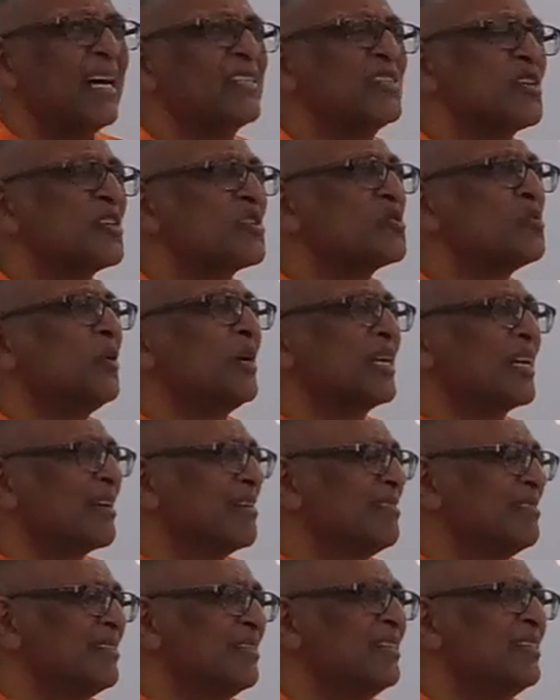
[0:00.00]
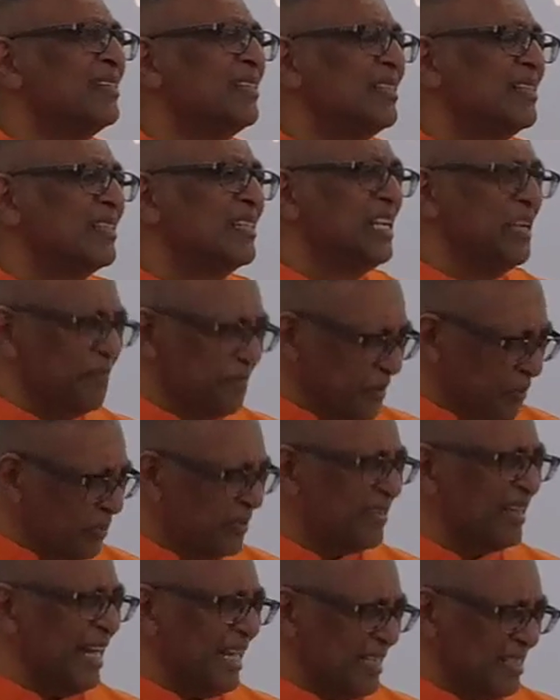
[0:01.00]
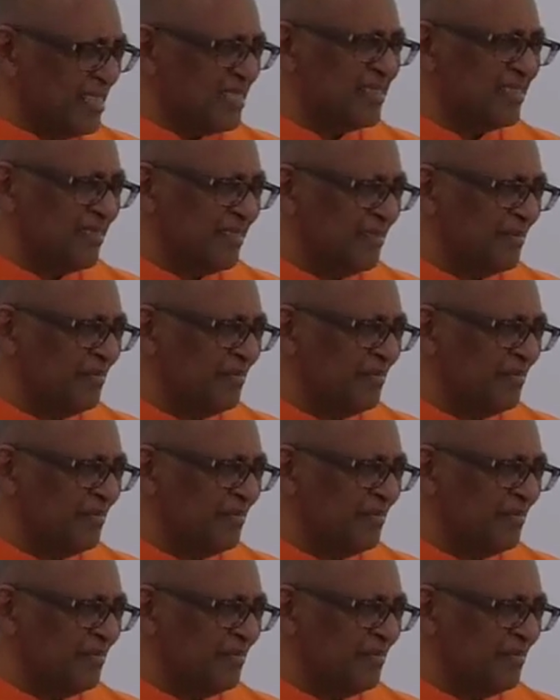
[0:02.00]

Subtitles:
I just want to give you thanks.